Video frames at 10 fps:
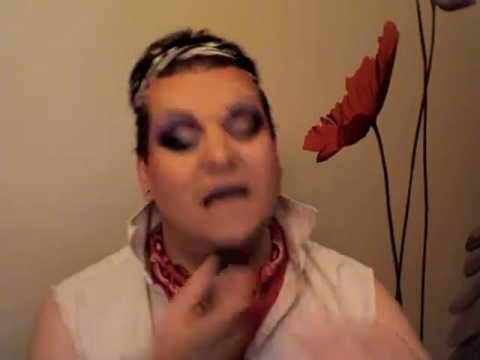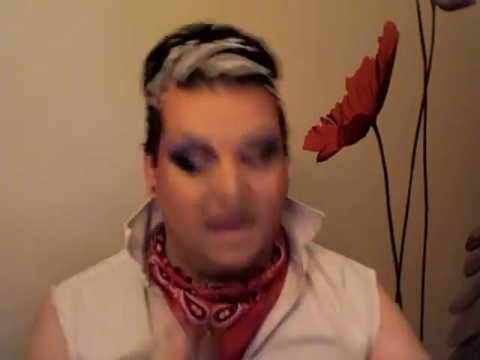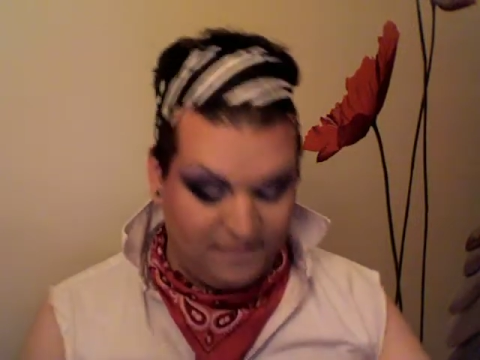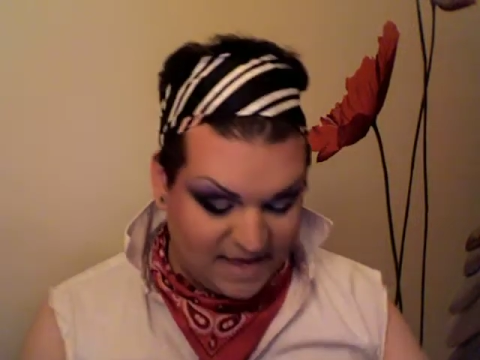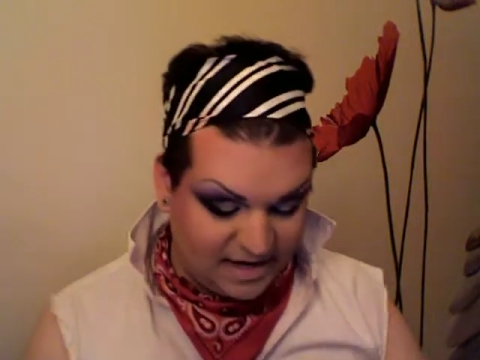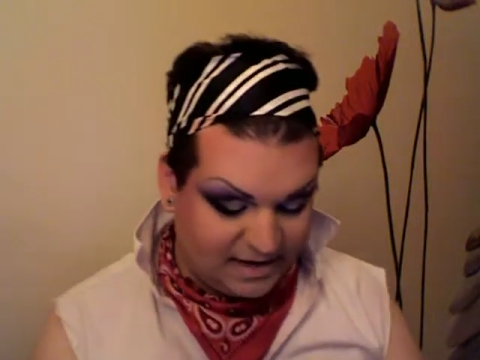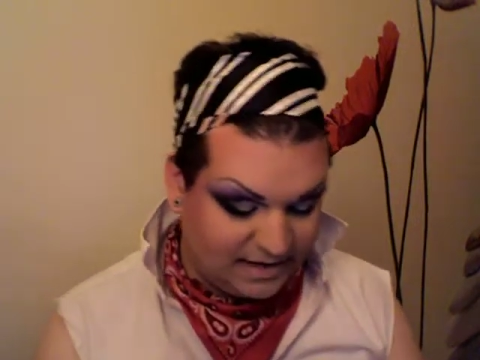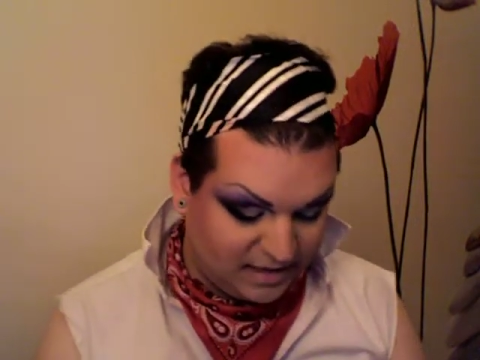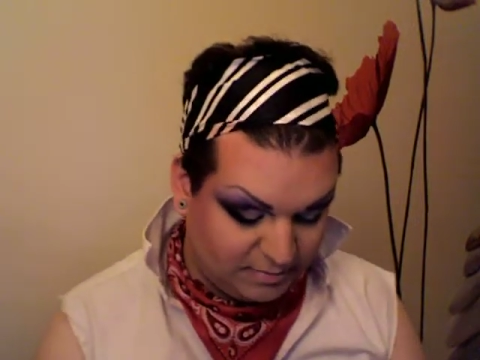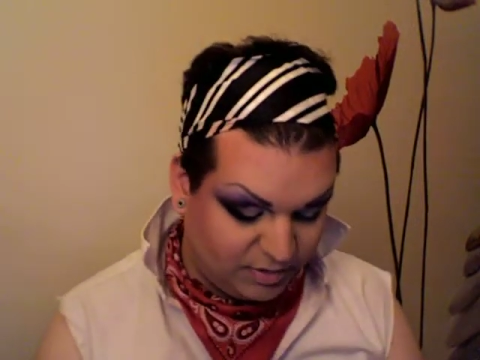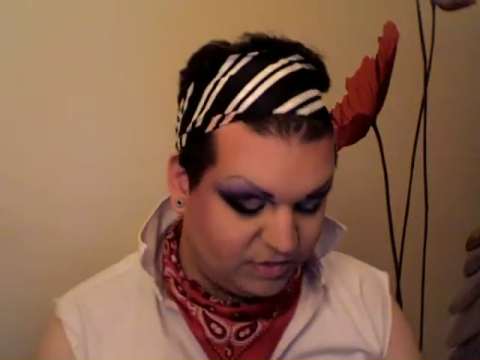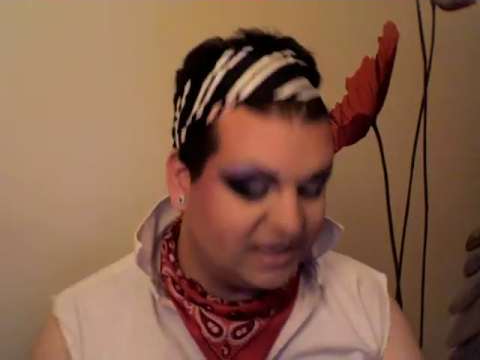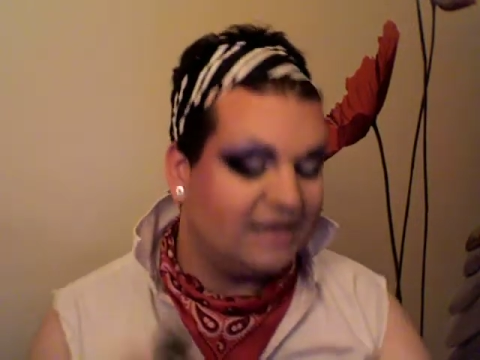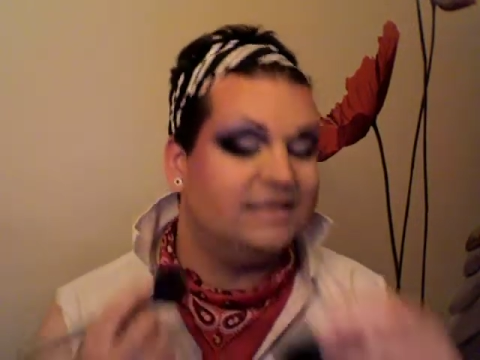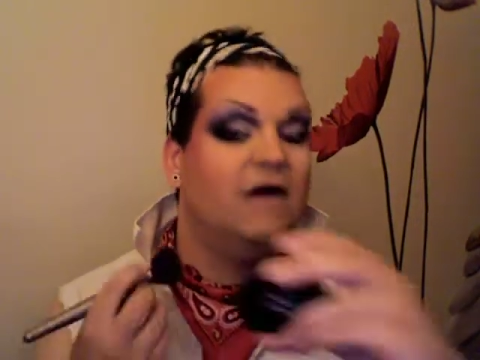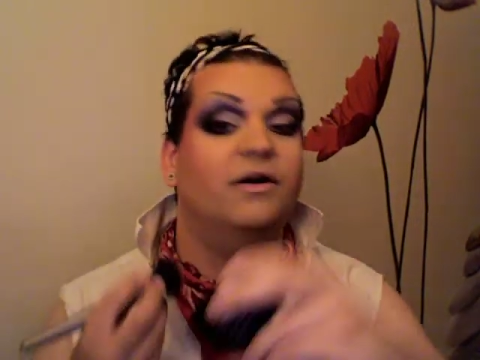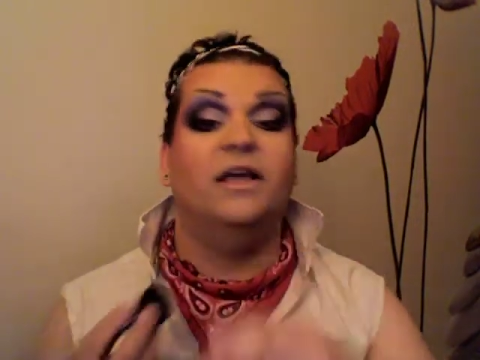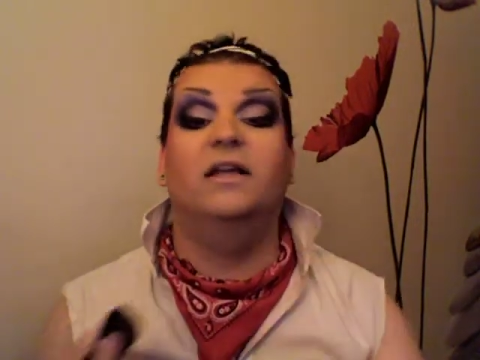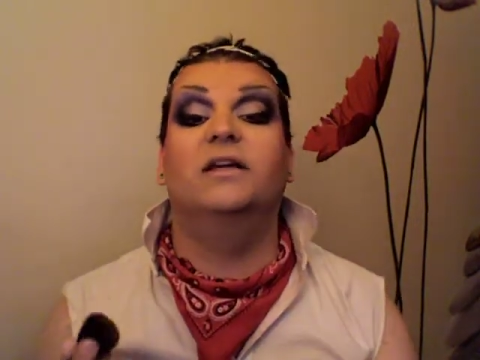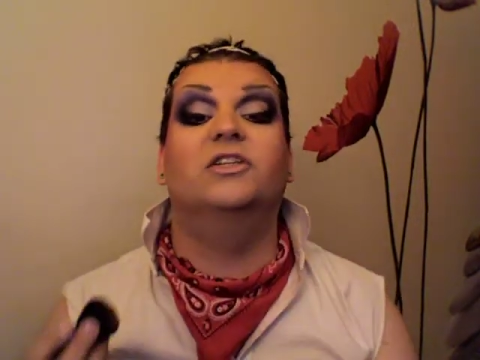And then I'm going to pull that down
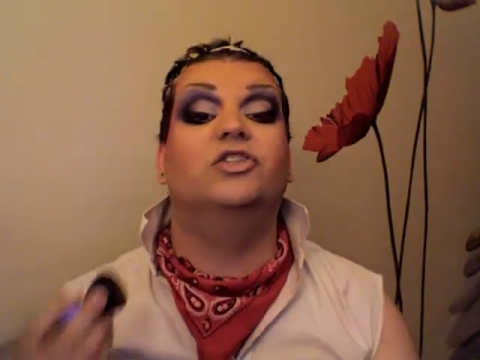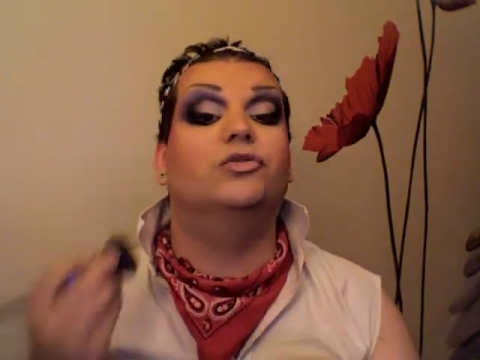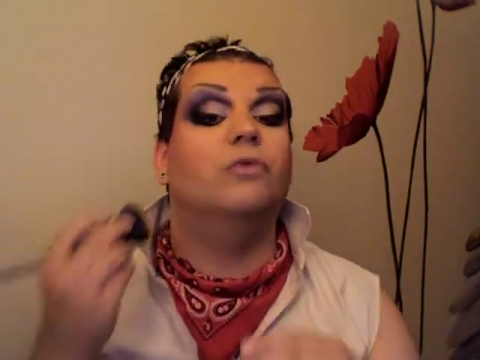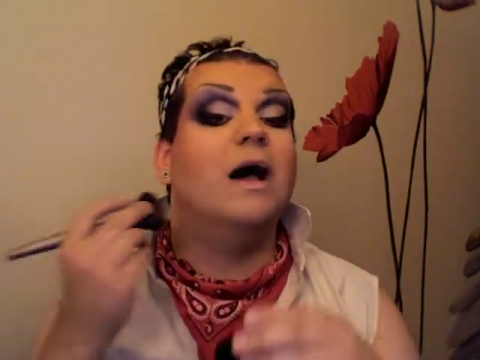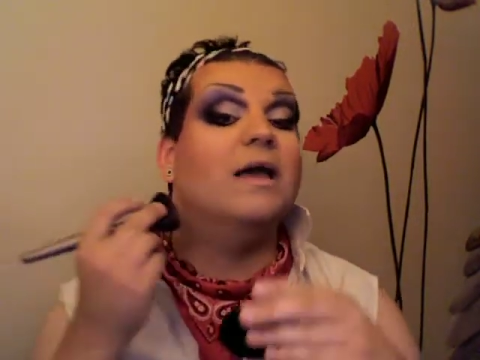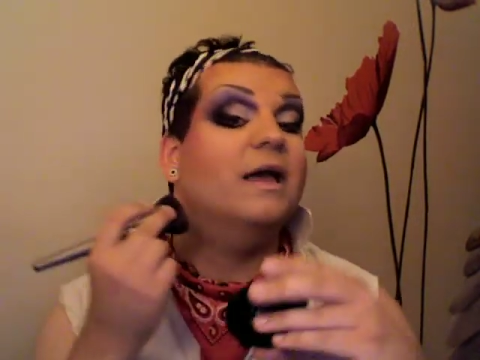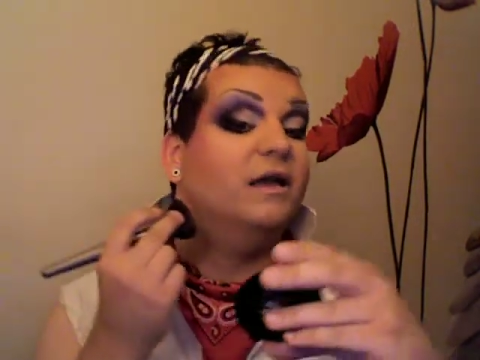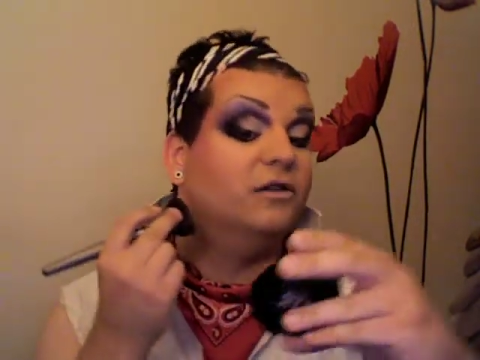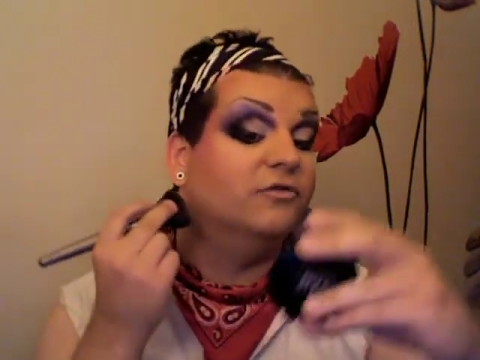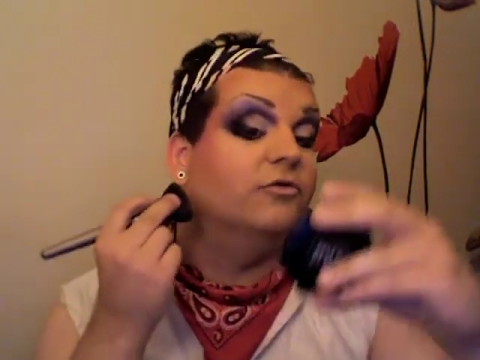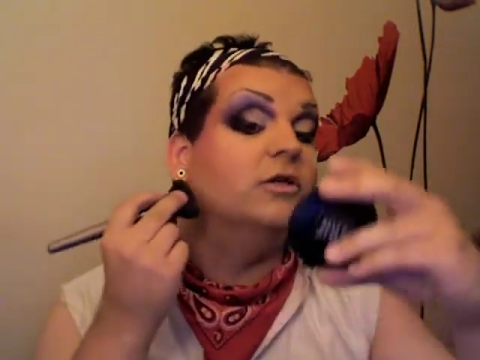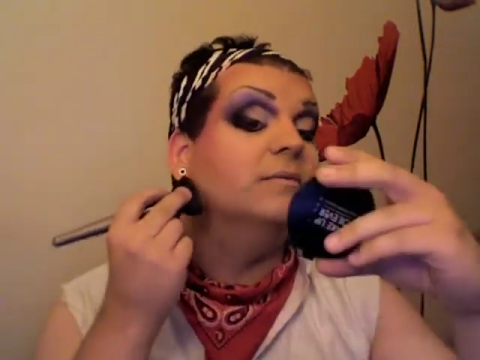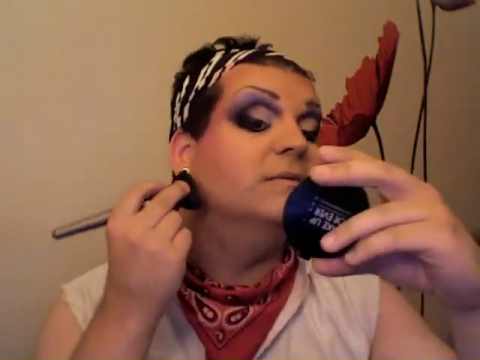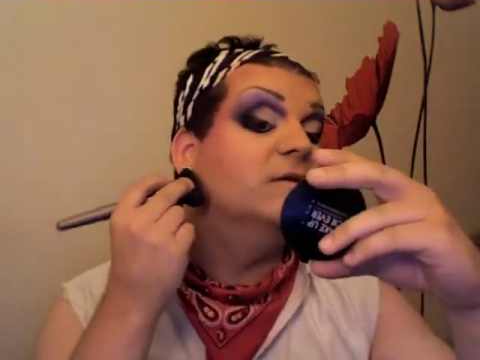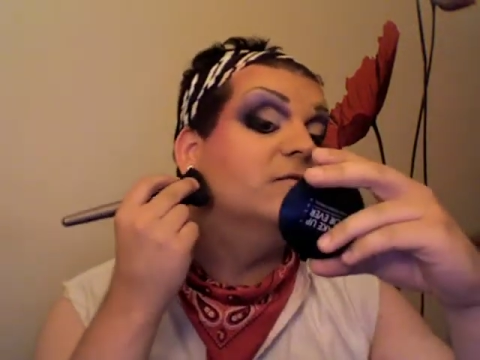in a triangular form